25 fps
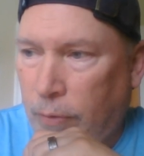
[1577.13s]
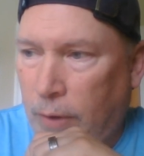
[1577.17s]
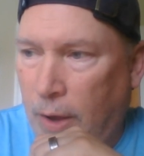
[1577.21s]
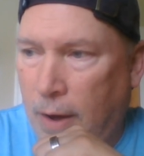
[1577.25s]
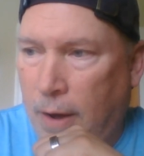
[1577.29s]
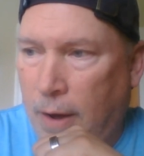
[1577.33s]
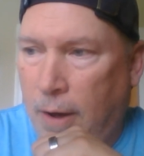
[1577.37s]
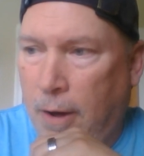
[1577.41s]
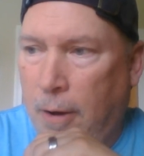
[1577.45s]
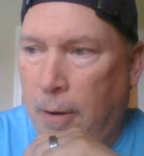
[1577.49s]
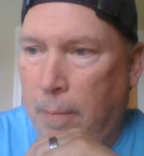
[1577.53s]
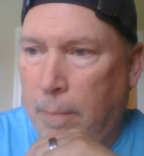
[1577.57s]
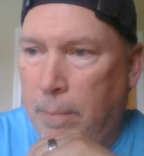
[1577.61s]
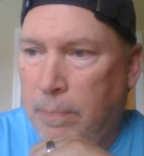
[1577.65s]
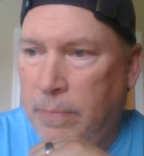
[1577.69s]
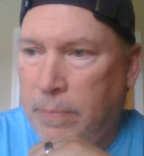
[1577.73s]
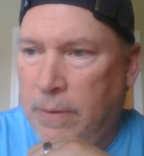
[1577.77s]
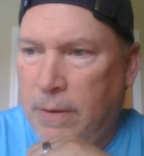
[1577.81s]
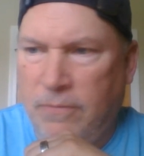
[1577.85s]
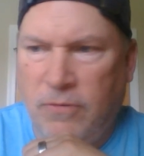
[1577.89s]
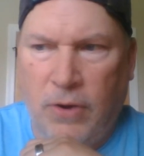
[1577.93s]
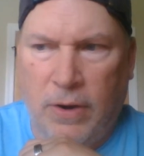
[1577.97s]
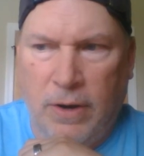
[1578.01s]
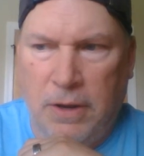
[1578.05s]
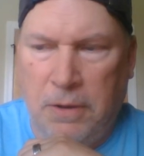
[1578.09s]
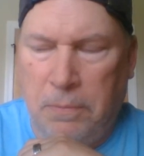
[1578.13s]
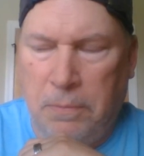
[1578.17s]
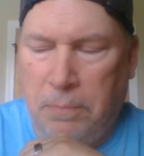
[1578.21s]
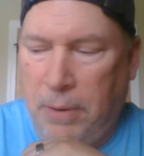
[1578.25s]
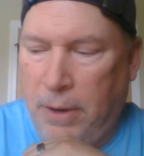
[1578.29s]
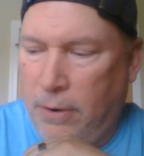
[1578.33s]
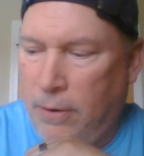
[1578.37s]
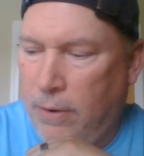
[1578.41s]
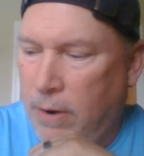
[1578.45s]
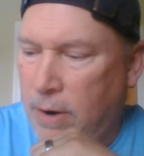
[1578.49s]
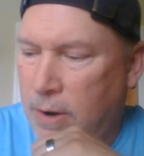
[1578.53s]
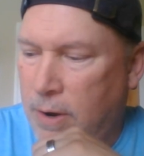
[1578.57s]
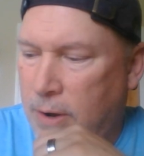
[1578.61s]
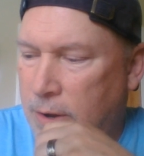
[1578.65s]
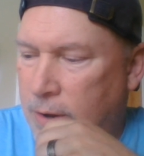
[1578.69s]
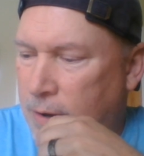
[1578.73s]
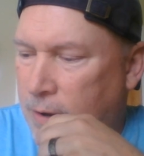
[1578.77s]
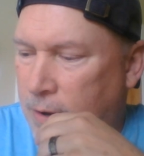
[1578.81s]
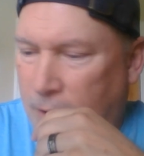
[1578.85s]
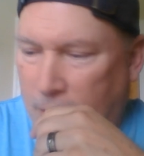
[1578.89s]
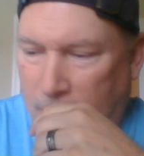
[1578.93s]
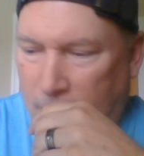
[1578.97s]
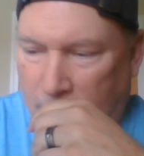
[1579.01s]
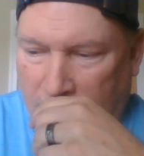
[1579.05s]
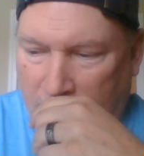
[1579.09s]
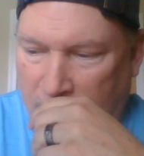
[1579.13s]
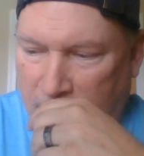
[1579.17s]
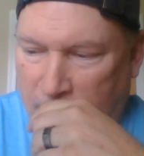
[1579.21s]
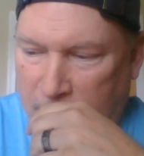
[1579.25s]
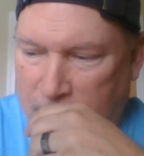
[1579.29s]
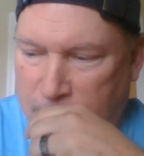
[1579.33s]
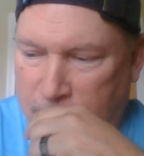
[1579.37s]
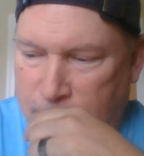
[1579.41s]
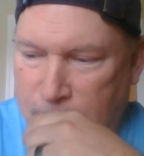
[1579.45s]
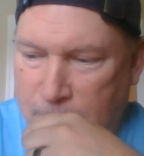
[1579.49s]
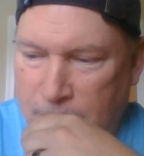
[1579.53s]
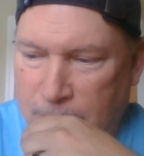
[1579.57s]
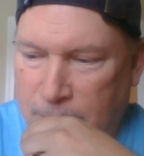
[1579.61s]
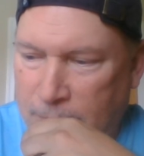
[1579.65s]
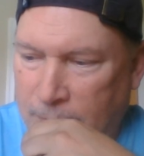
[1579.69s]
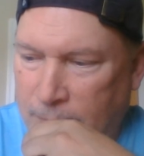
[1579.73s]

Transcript: I'm trying to get better. Um,